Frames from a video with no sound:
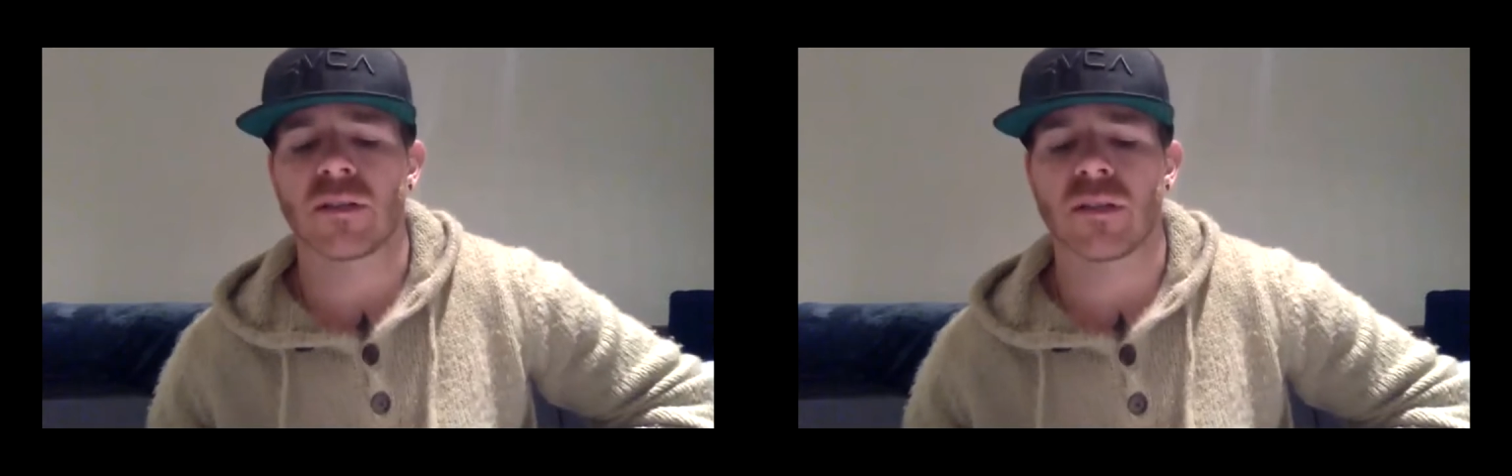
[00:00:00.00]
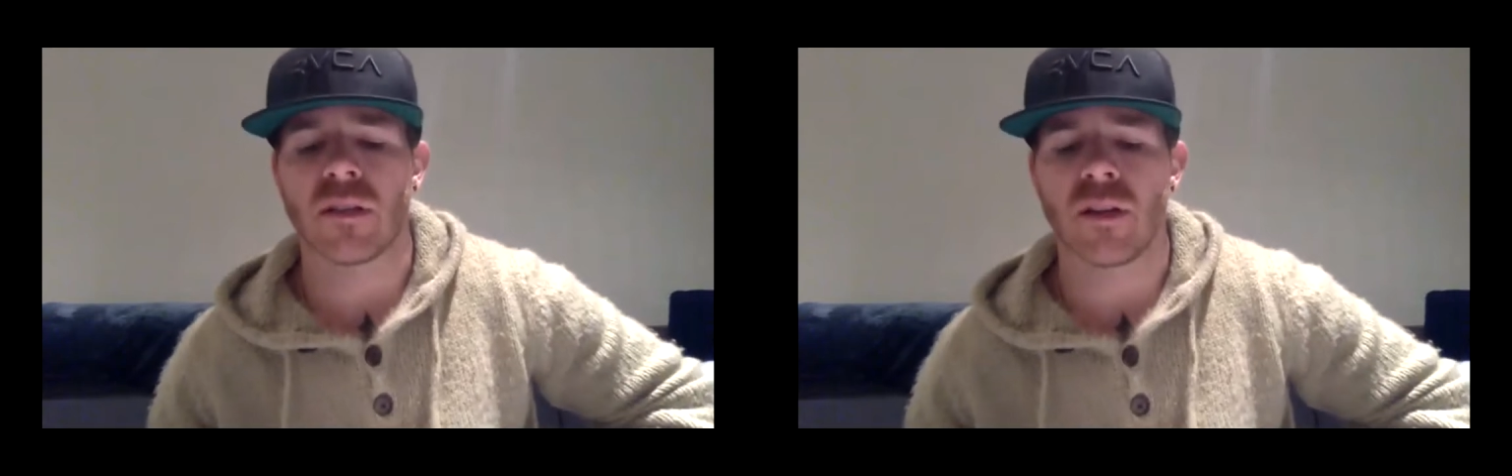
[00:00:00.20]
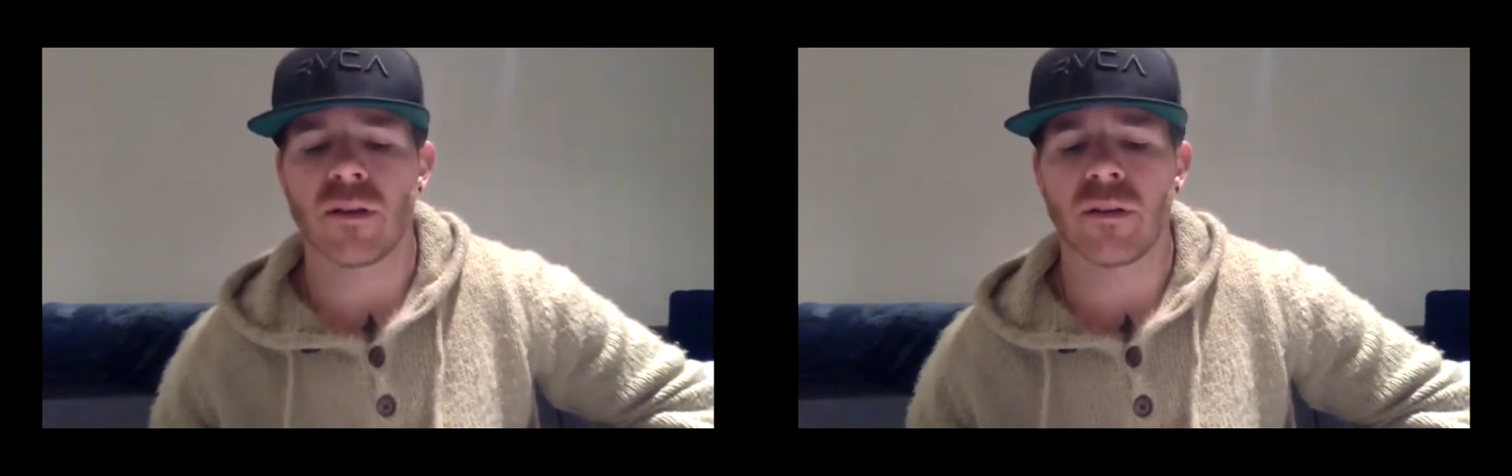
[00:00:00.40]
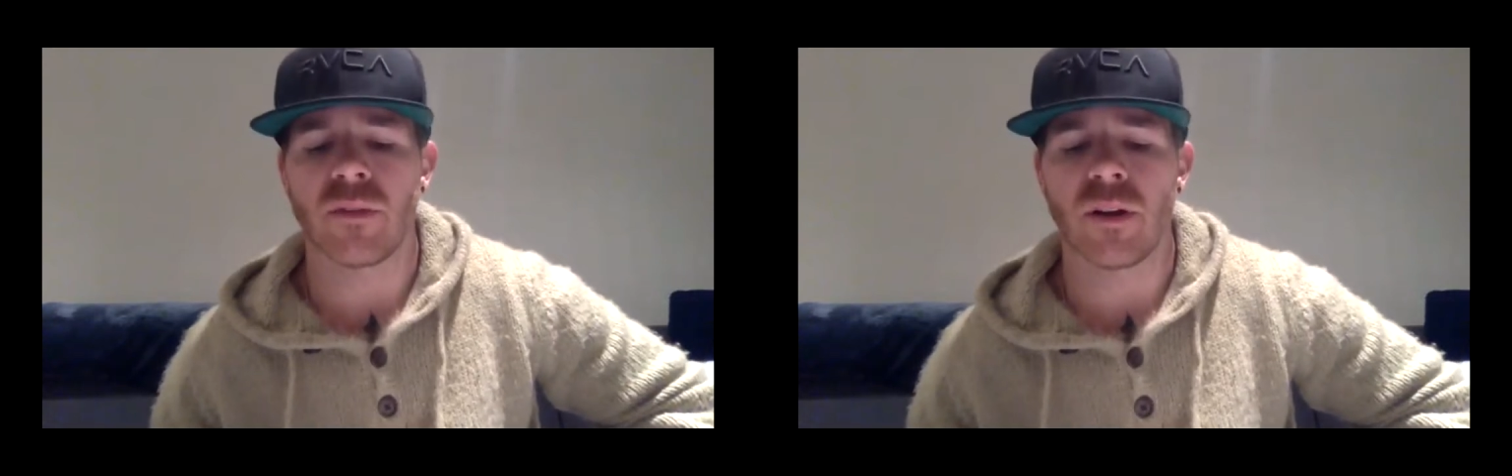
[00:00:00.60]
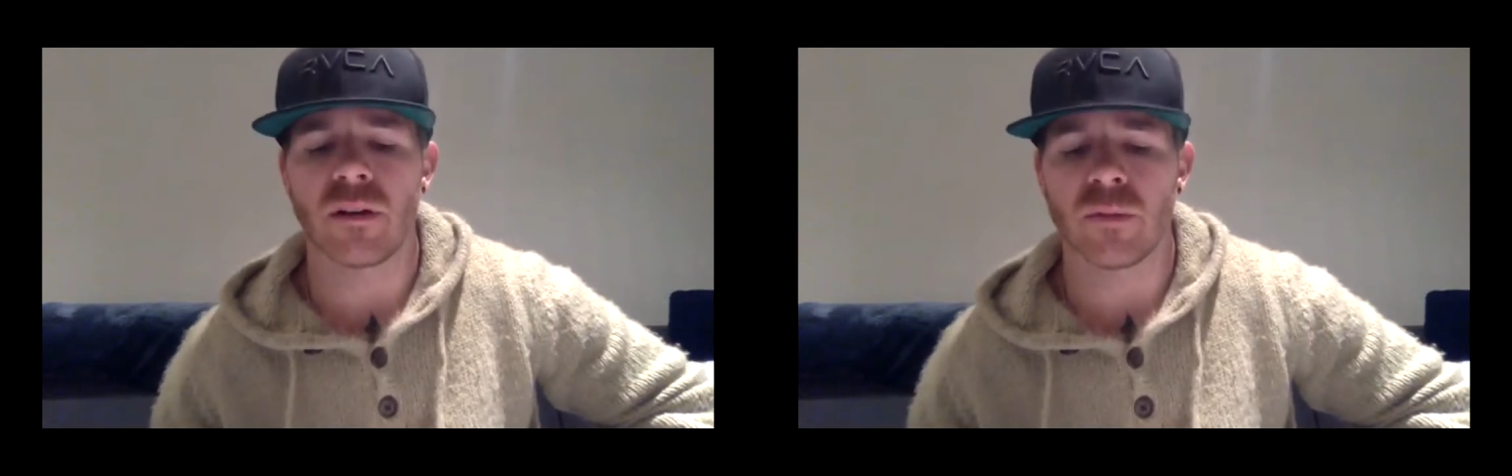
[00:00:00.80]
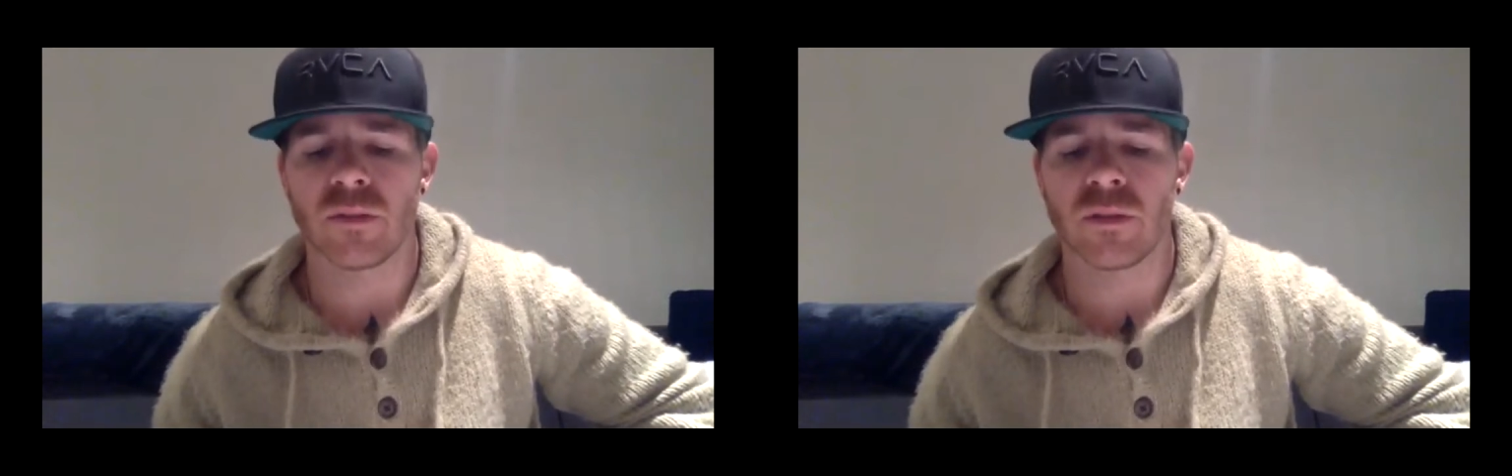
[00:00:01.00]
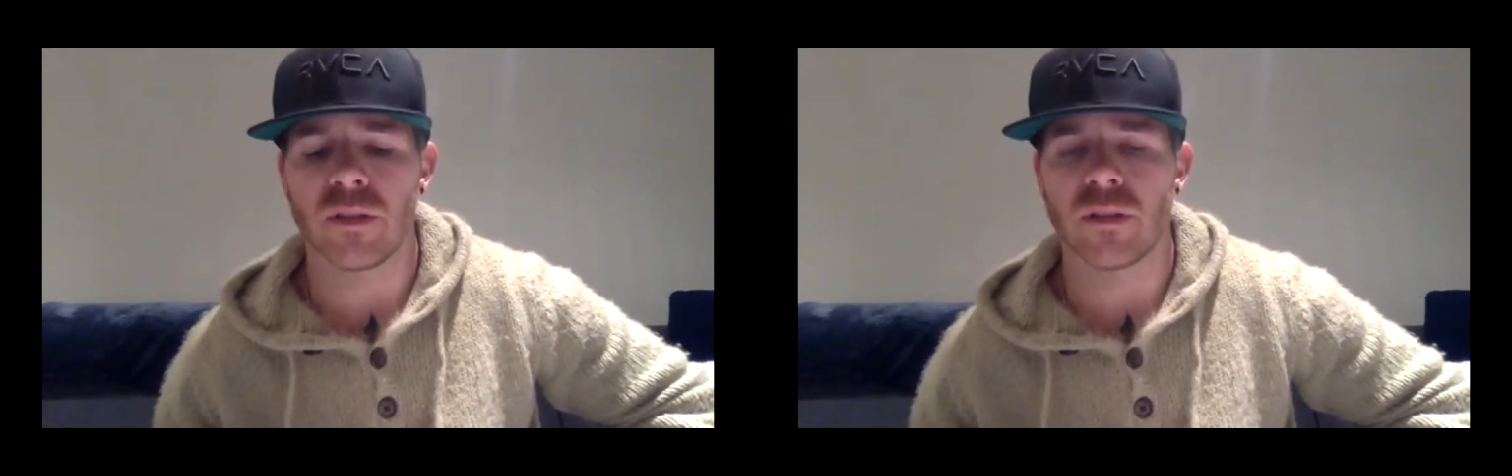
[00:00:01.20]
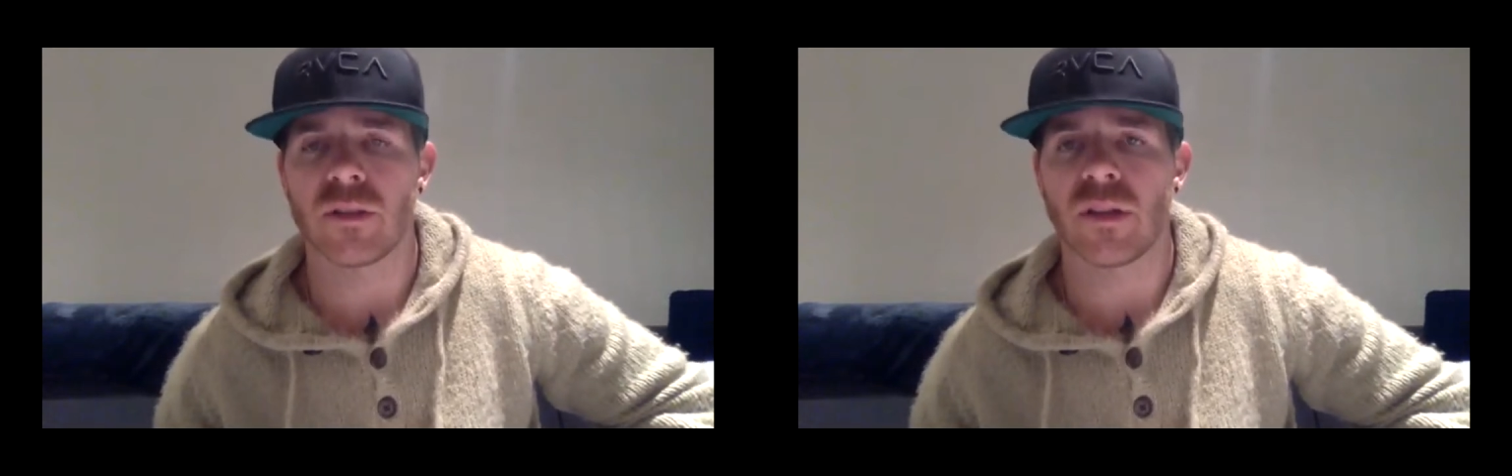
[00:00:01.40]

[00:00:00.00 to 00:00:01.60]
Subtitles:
it's another variable to